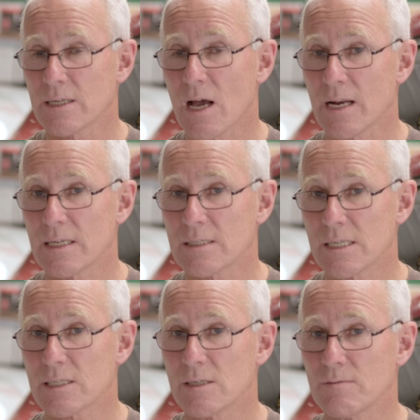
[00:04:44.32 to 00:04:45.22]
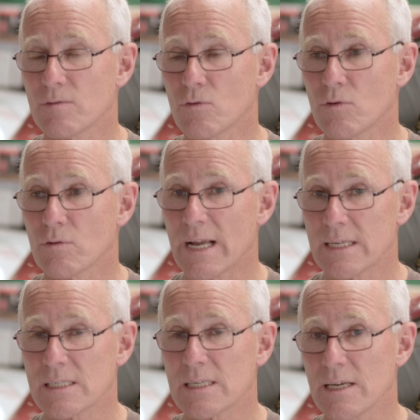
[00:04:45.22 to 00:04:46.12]
1964
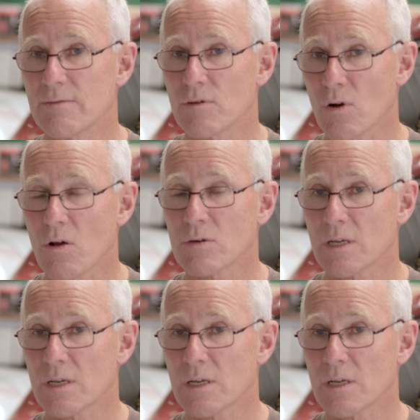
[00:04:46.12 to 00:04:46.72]
SC for a long